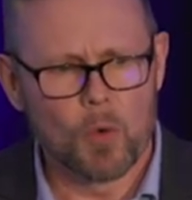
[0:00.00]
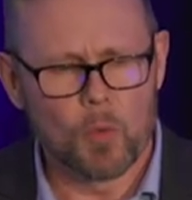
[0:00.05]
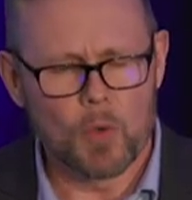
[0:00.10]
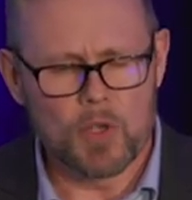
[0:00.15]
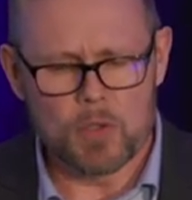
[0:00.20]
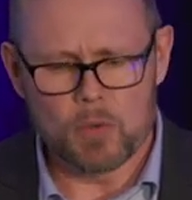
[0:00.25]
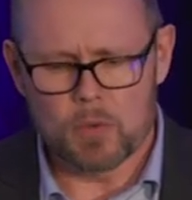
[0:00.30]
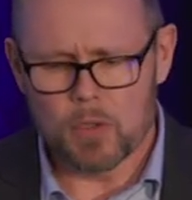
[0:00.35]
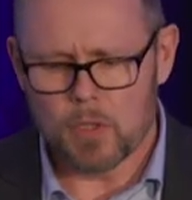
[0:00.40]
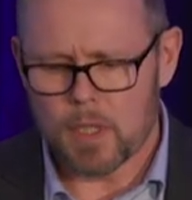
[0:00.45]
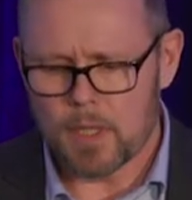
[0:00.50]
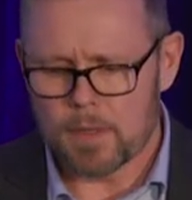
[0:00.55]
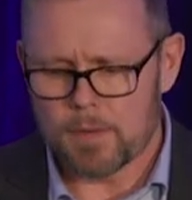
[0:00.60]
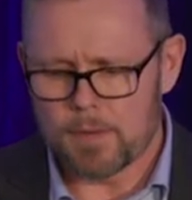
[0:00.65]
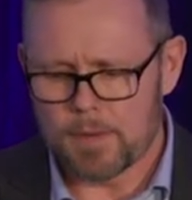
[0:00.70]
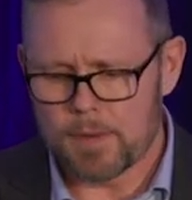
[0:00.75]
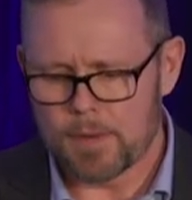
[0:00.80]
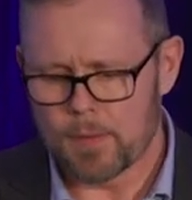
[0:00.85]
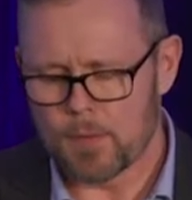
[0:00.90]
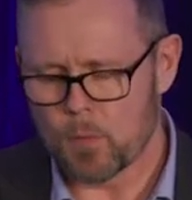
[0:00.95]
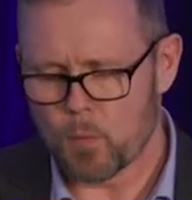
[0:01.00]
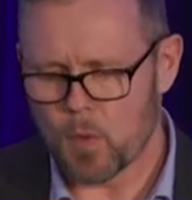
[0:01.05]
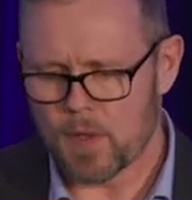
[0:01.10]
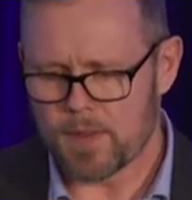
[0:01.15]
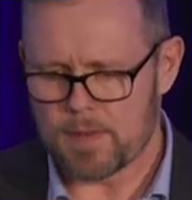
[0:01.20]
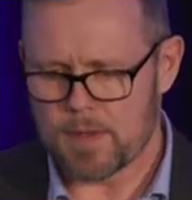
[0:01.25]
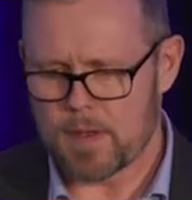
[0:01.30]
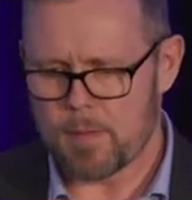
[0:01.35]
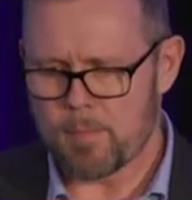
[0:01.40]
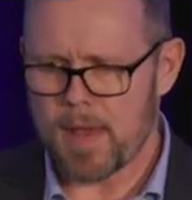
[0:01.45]
when you look at
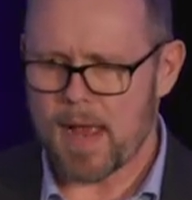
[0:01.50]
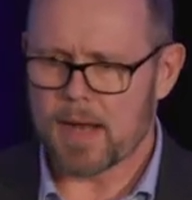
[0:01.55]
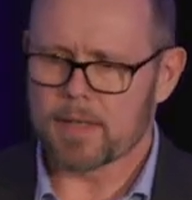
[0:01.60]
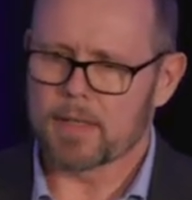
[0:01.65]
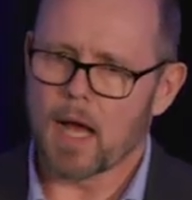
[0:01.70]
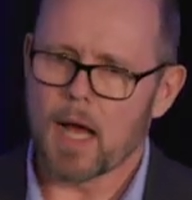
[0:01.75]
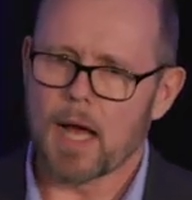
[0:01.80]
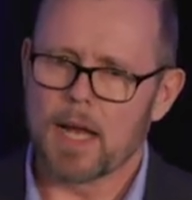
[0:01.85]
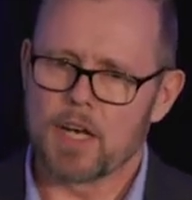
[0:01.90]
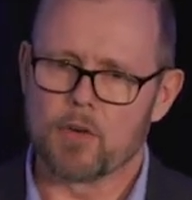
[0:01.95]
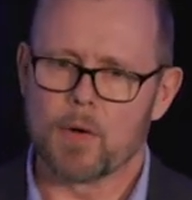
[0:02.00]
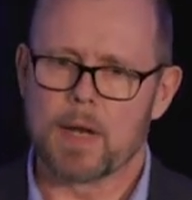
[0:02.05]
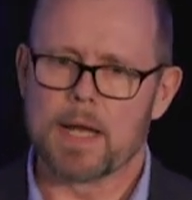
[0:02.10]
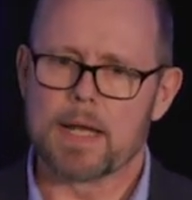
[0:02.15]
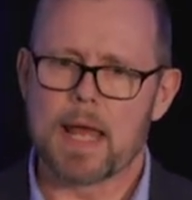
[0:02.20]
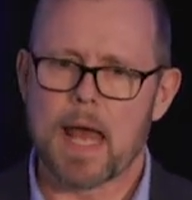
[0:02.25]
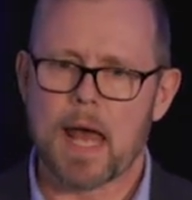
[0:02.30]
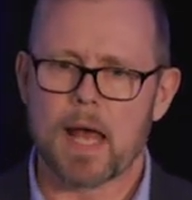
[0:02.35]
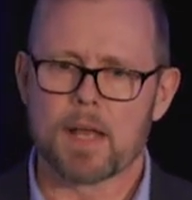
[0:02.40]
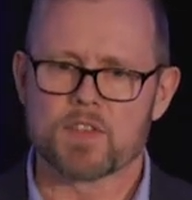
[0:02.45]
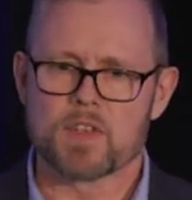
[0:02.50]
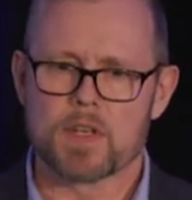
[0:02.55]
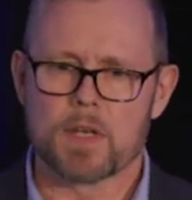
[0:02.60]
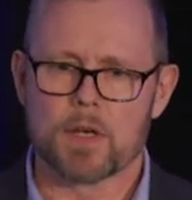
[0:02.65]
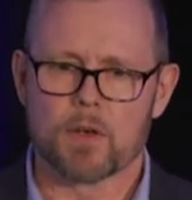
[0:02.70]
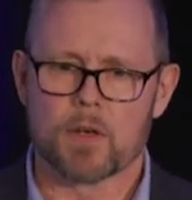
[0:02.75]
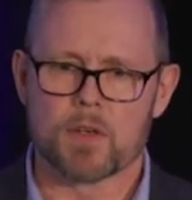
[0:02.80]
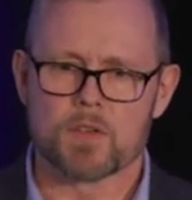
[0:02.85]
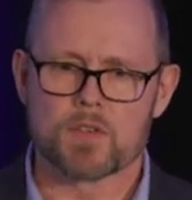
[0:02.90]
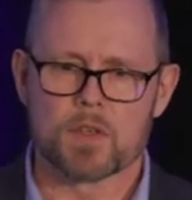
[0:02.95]
what the impact a high grade has
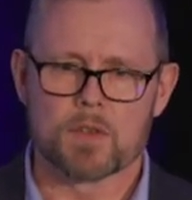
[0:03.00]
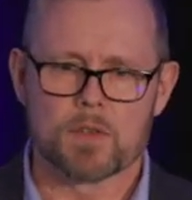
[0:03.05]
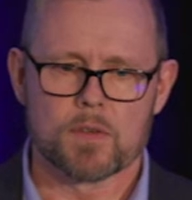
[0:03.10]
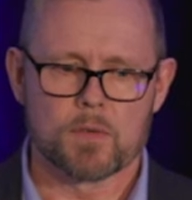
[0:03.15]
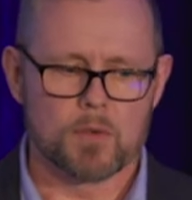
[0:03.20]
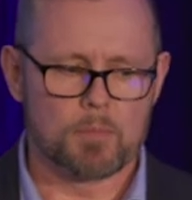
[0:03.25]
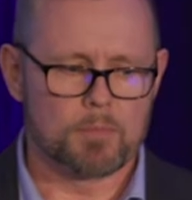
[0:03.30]
here is,